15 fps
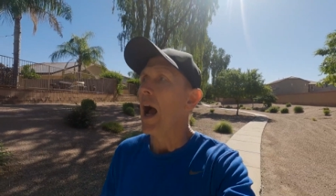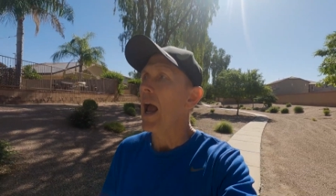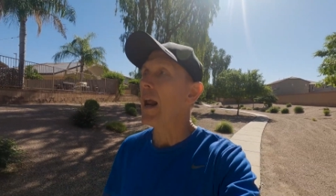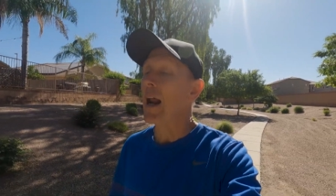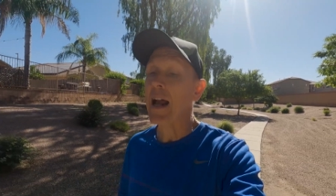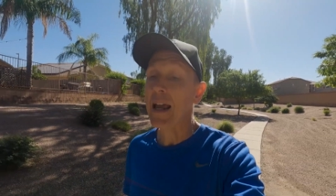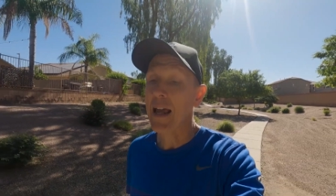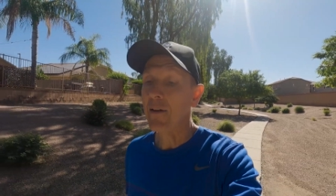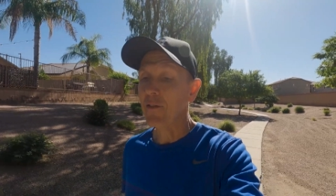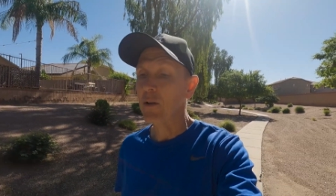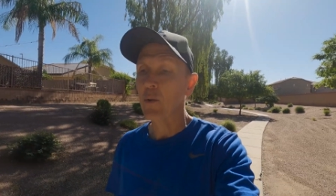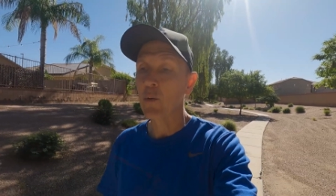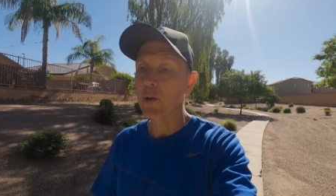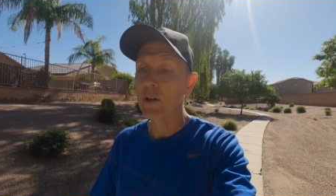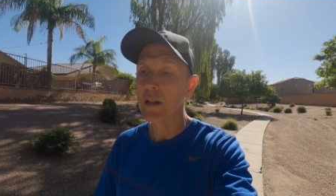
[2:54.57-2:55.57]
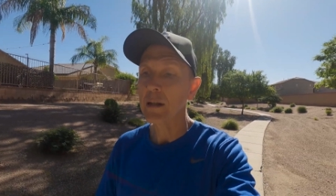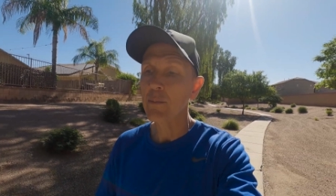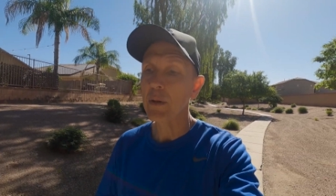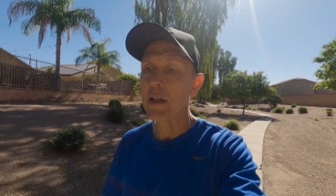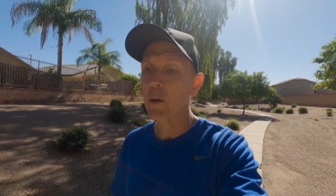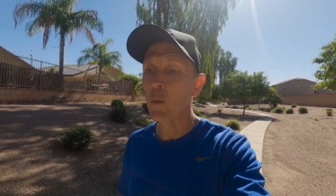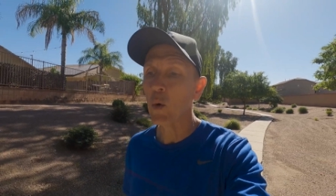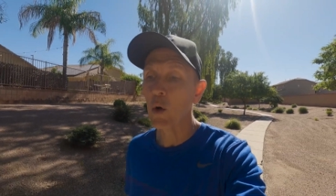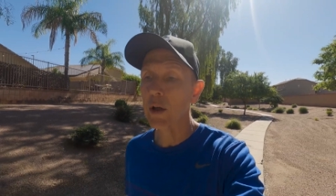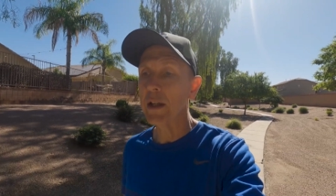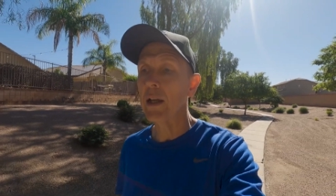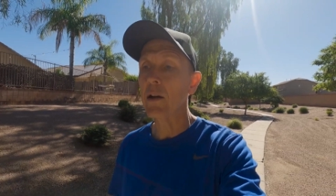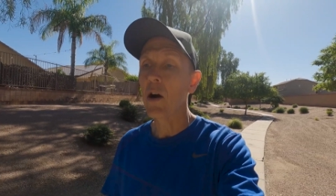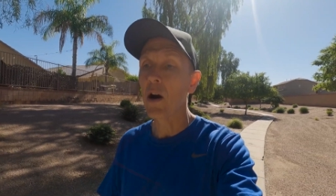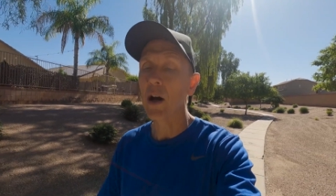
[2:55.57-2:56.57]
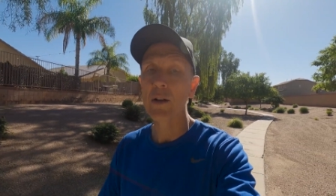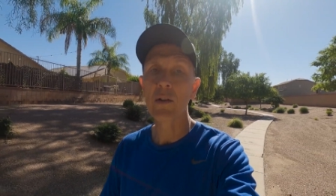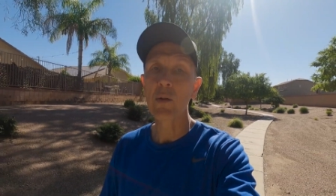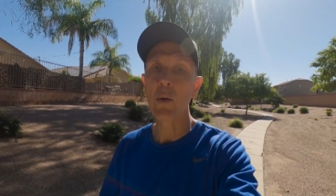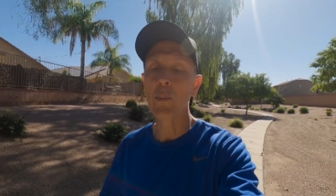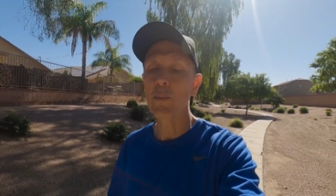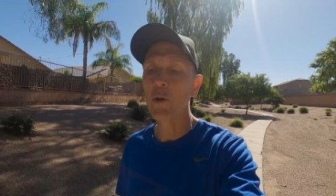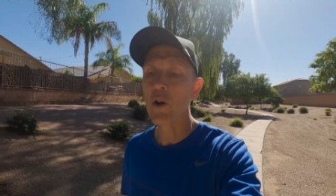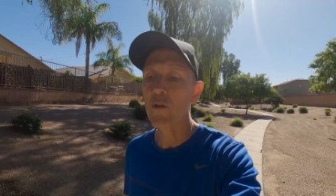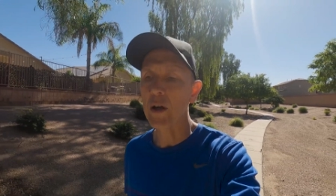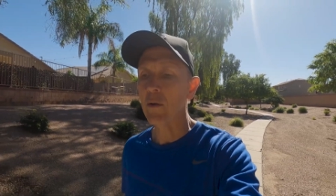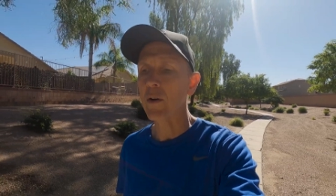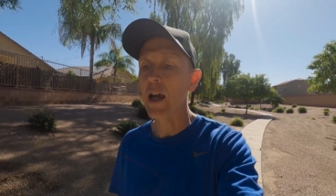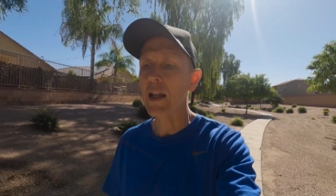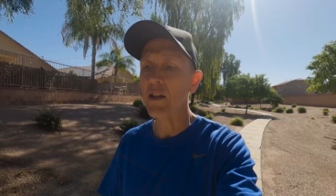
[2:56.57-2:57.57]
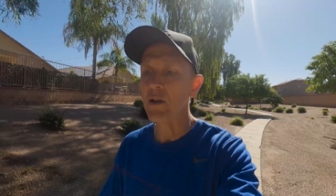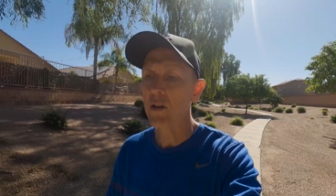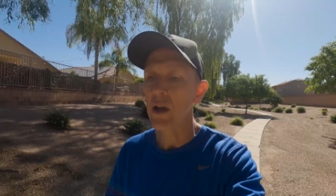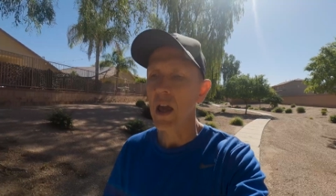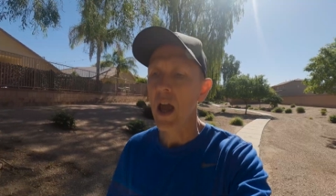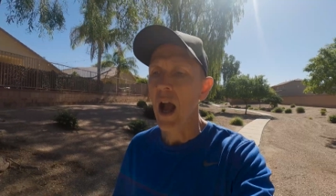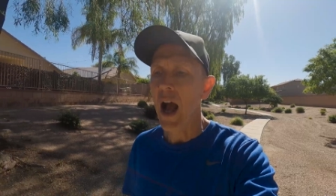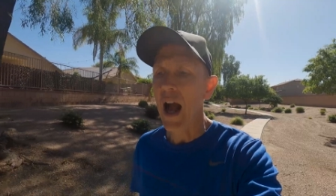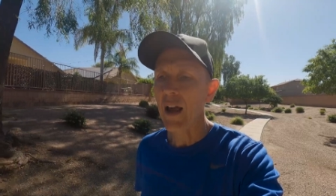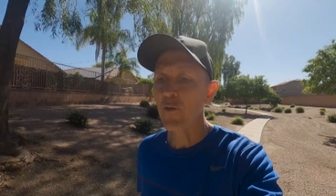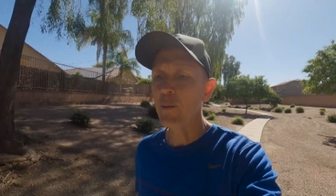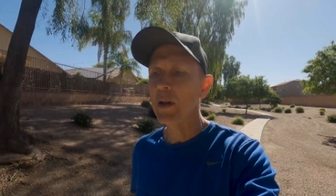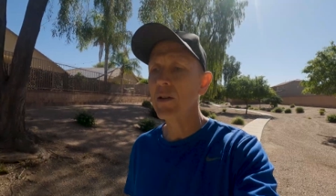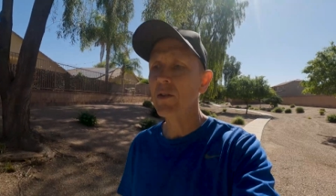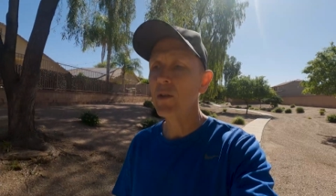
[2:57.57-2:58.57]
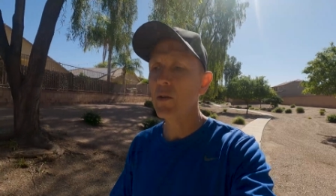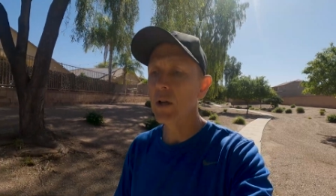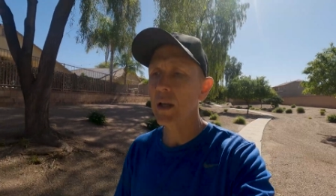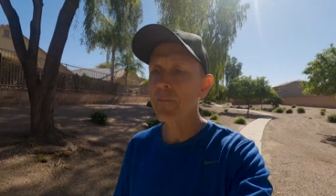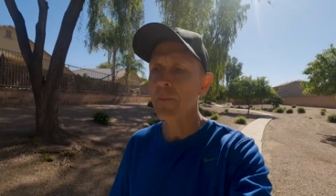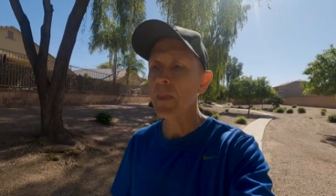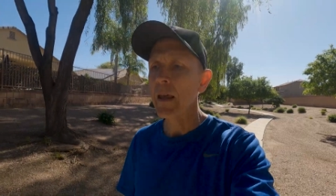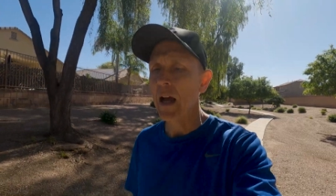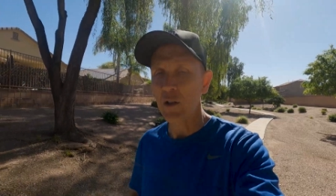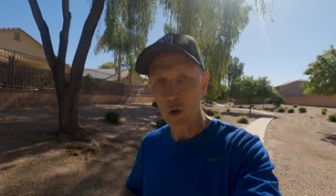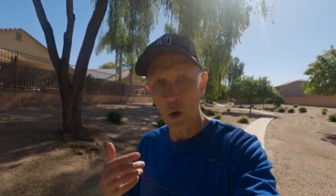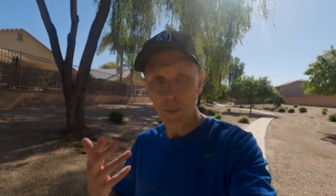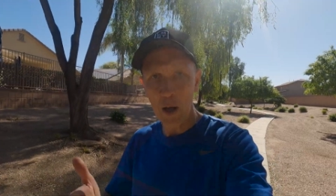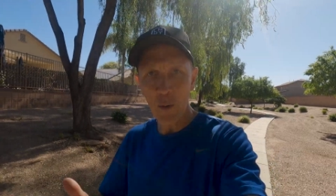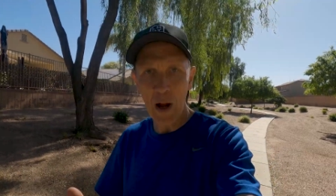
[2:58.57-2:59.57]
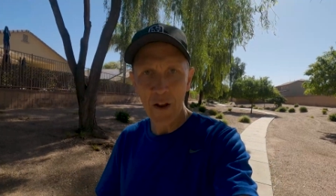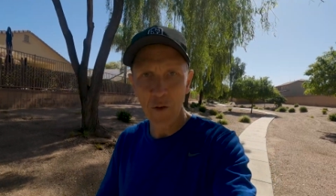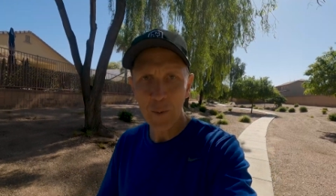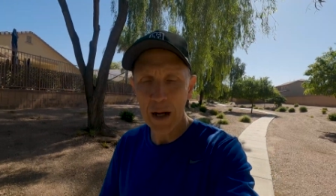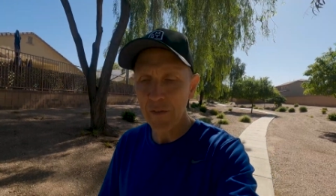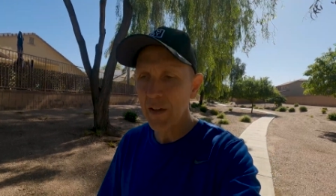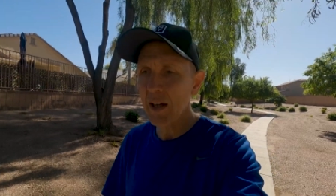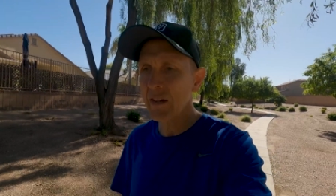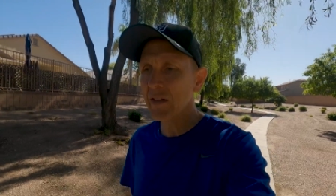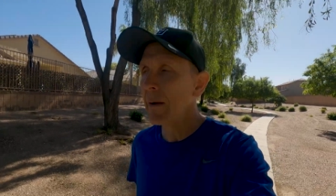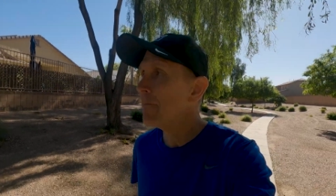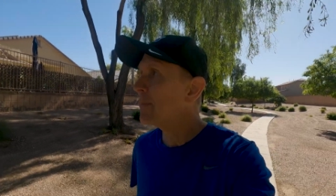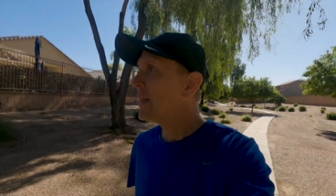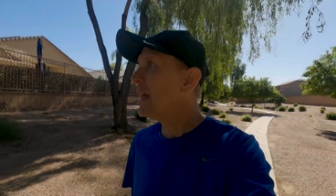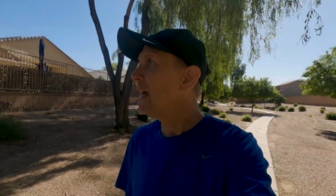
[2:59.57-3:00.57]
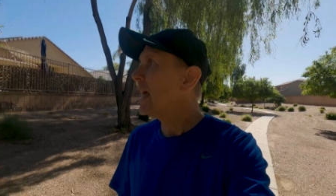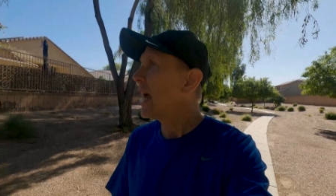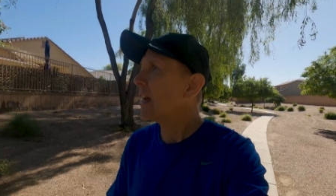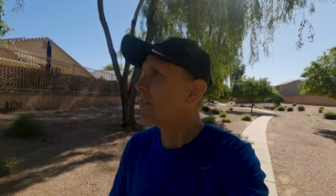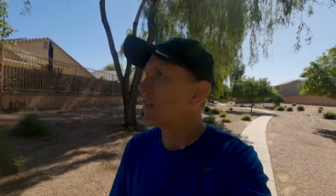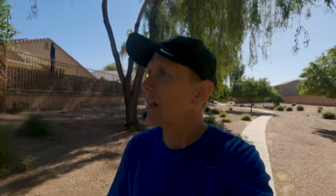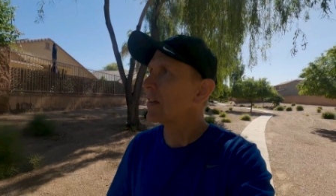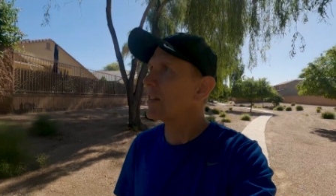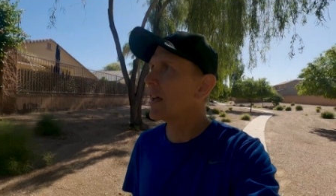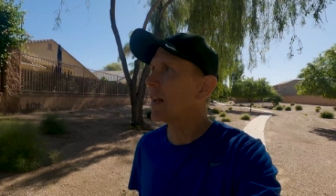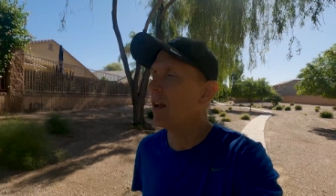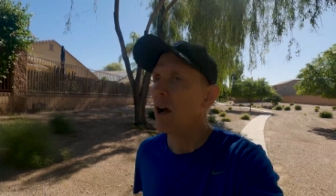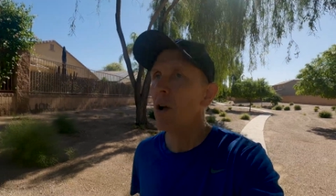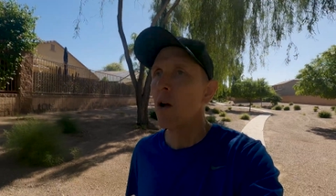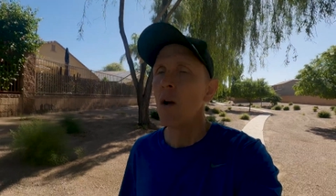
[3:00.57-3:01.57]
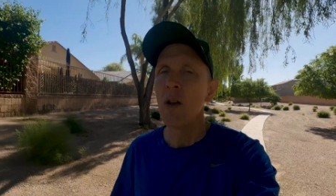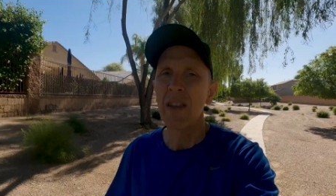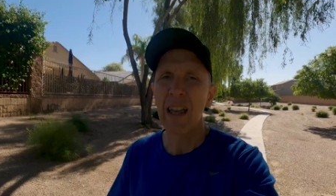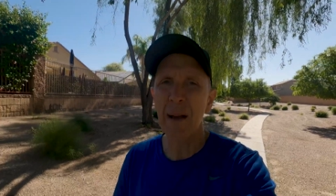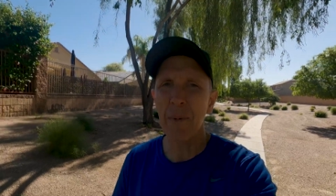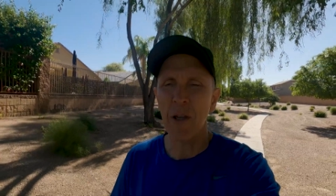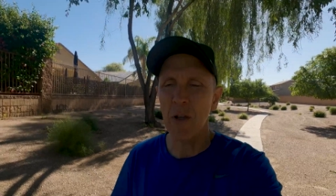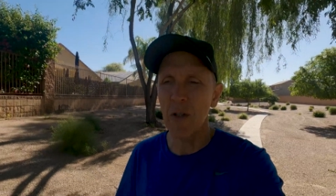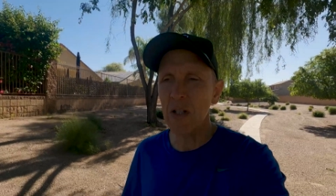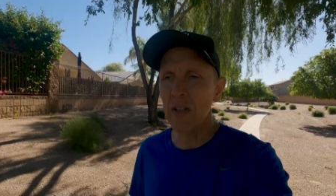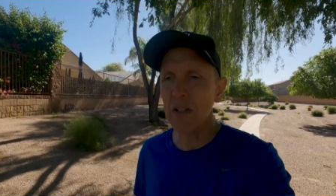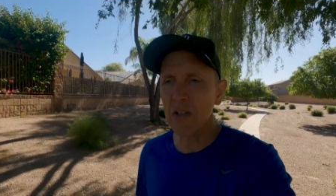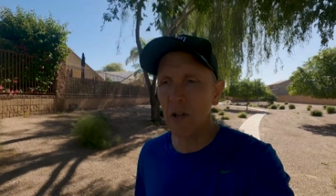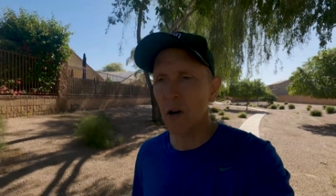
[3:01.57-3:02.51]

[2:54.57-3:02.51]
and I haven't really been working hard to improve it, right? You, I've been doing, I told my wife about this, and she said, yeah, but you just